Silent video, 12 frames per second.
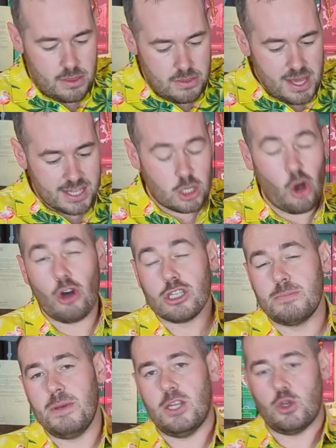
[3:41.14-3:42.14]
This
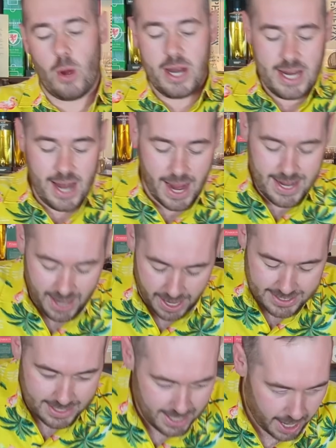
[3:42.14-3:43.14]
cost me
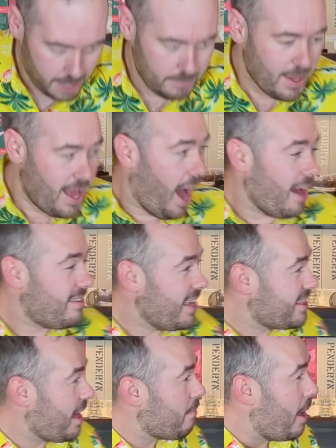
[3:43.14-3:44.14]
$29.99. I
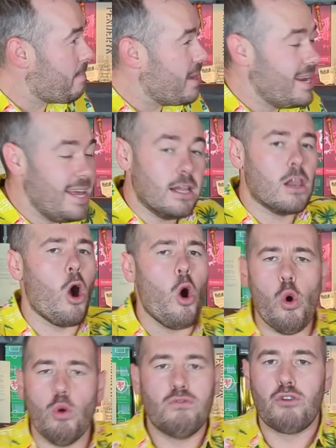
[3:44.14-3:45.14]
think that might be a little
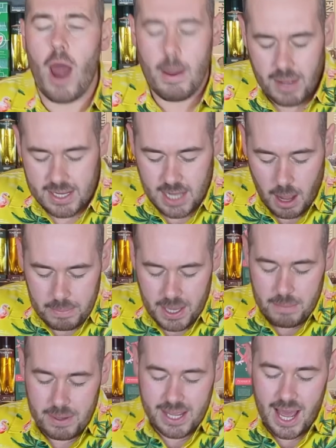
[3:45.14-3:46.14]
over
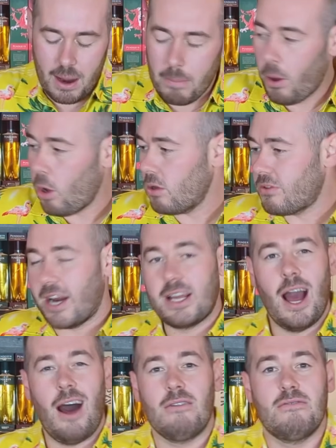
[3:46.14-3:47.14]
MSRP, but again, a bottle that I
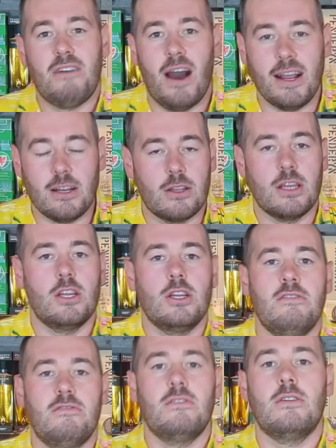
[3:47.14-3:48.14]
can't find, or they don't
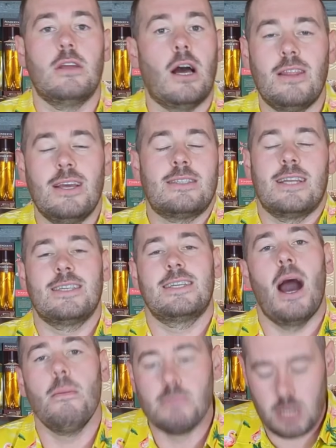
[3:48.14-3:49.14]
even, it doesn't
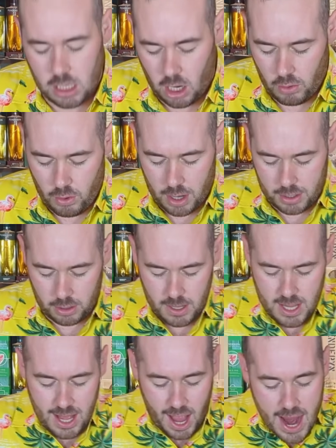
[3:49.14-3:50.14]
come to Colorado.
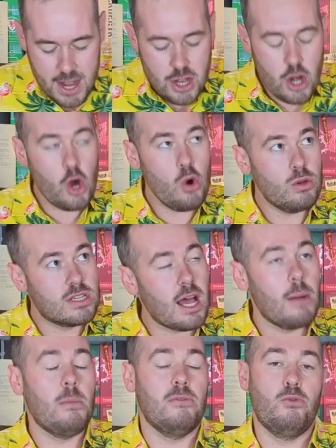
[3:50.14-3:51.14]
I know
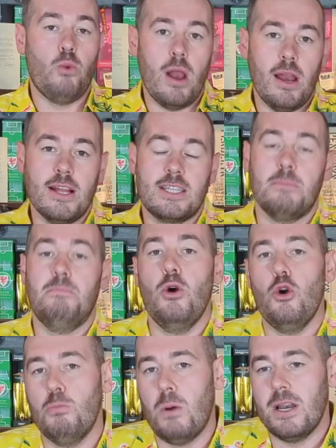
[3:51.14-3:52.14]
some of Willett's
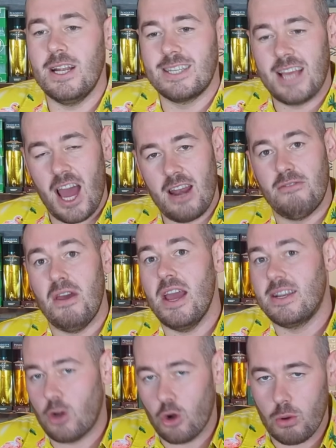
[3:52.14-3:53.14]
bourbon is kind of
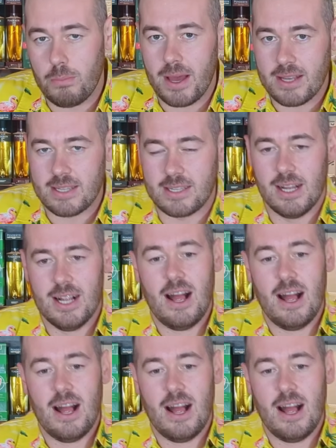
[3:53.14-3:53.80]
hit or miss.